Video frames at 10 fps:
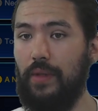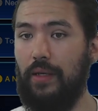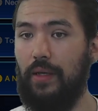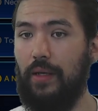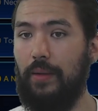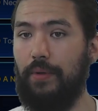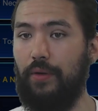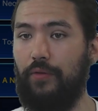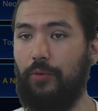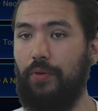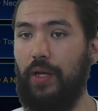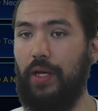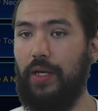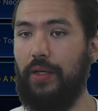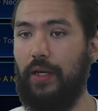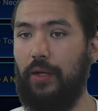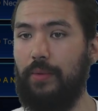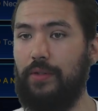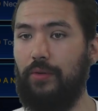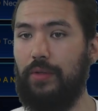But if you're playing Elemental
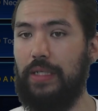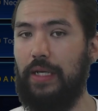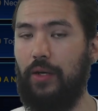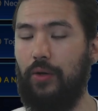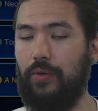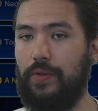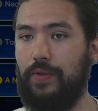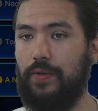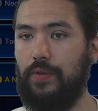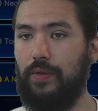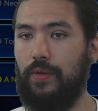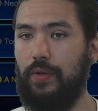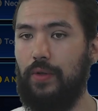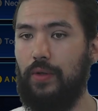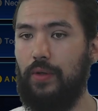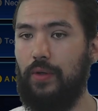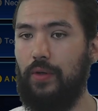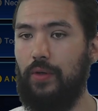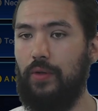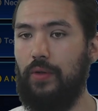Hero Neos,
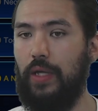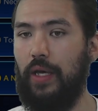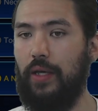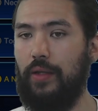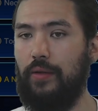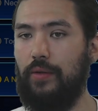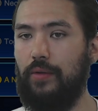then